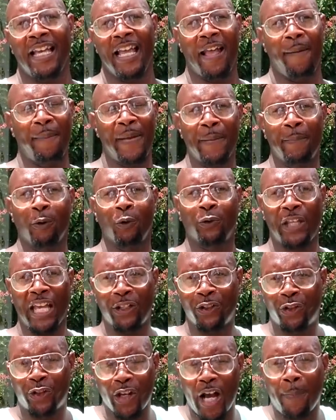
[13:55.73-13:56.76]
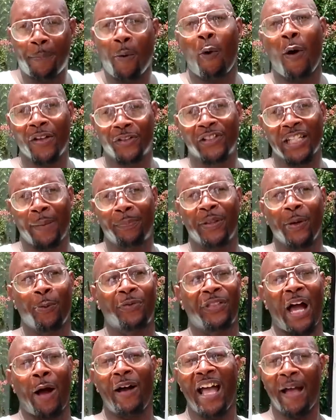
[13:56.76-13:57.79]
and people, they jump on something
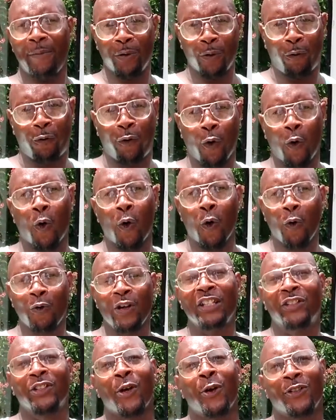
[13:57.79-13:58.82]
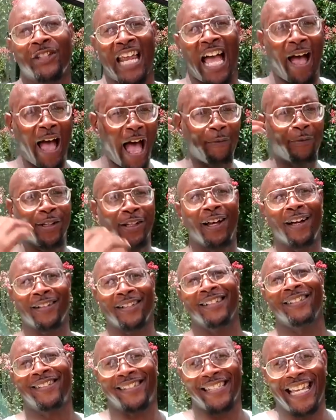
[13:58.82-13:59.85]
without having the full research. Now, I've
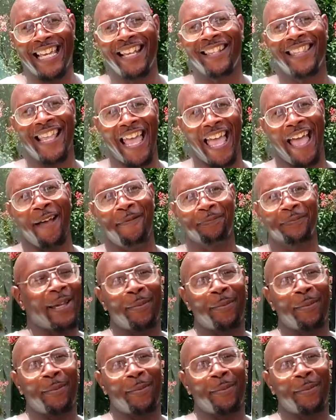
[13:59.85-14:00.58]
looked and seen that.